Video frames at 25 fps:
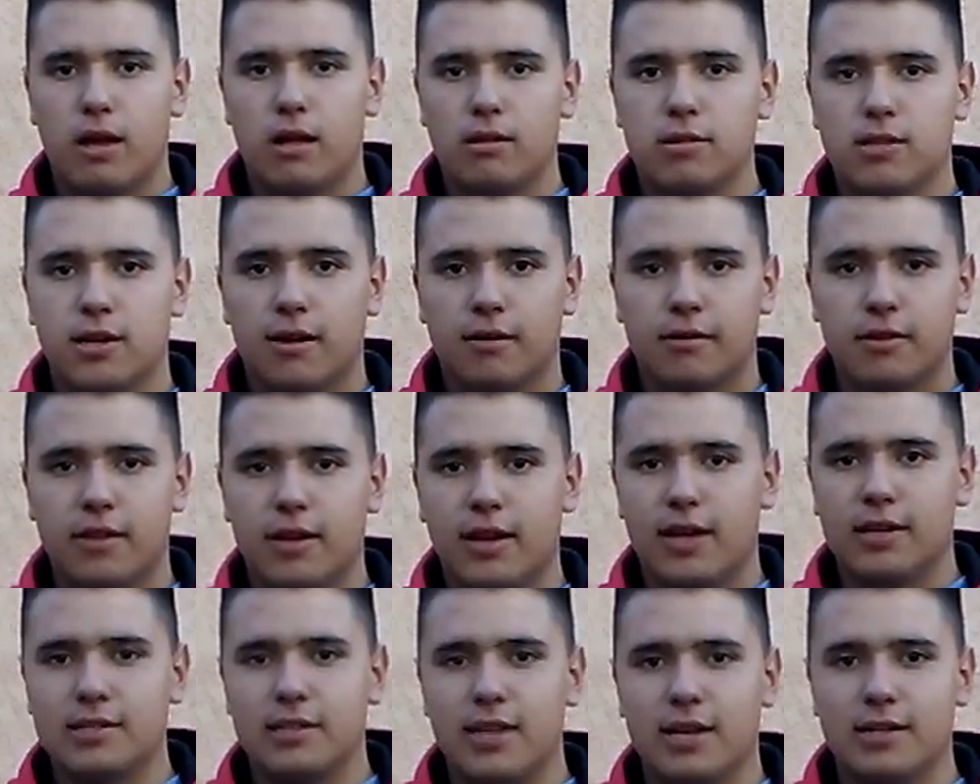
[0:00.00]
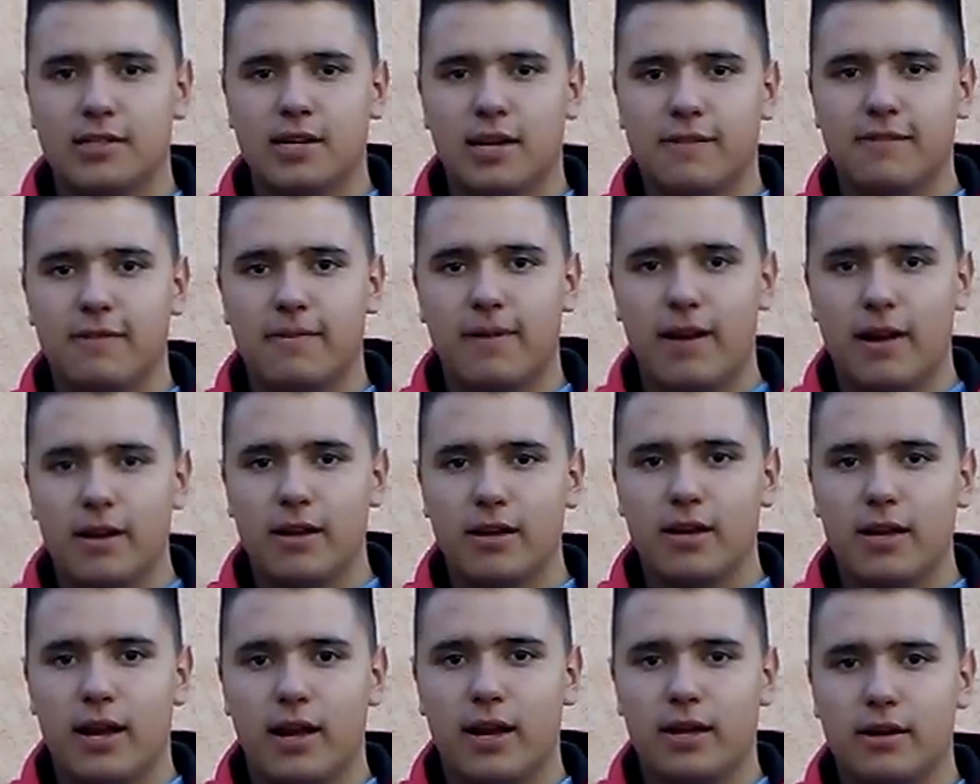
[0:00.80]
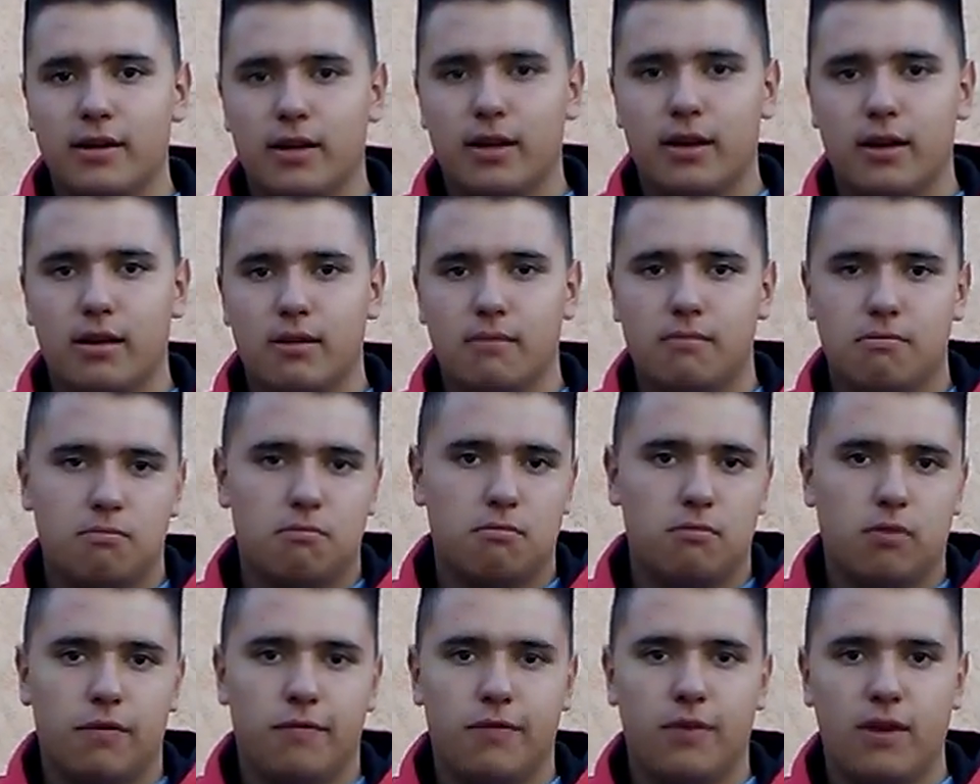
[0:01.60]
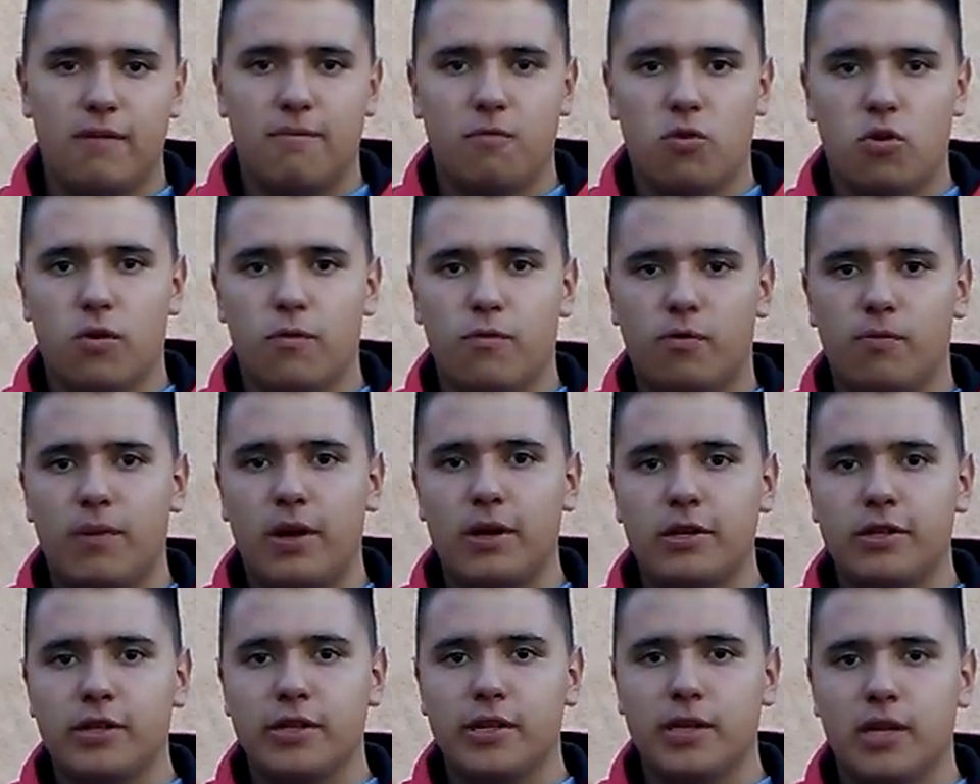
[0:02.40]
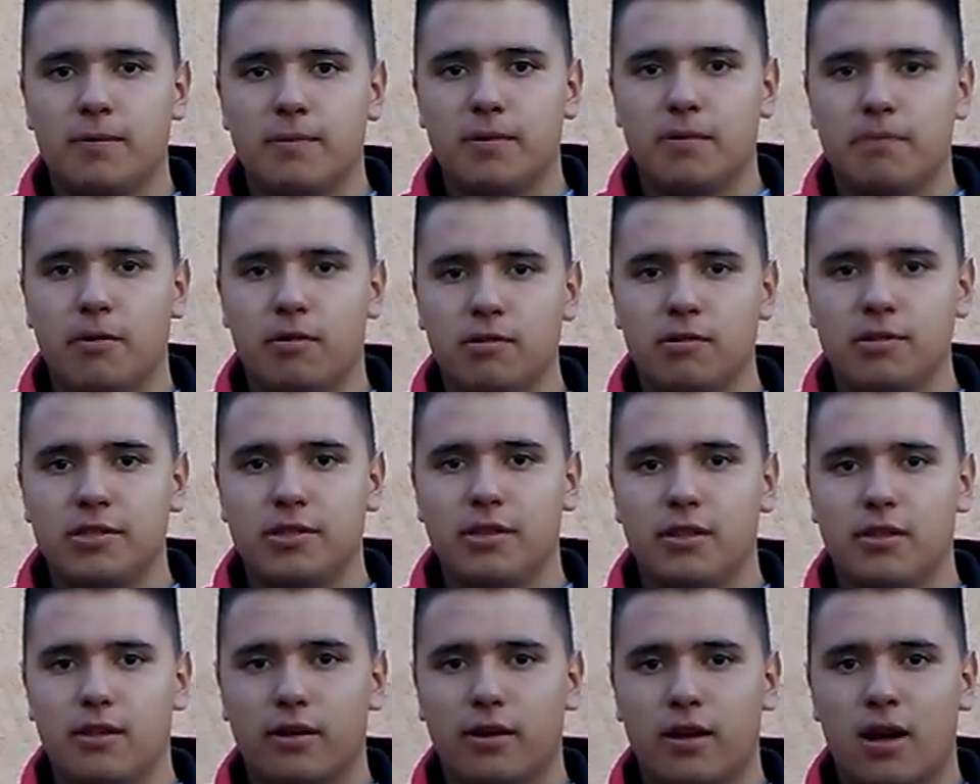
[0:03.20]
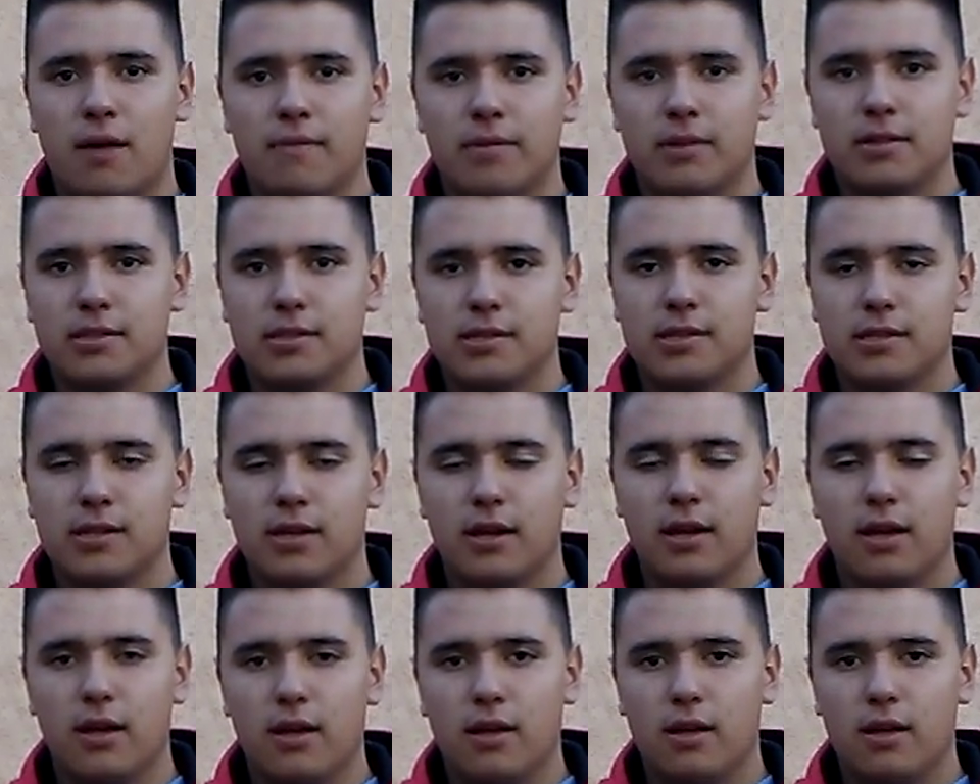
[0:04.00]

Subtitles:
I'll talk to you guys next time about it, and if you have more information, keep me posted in the comments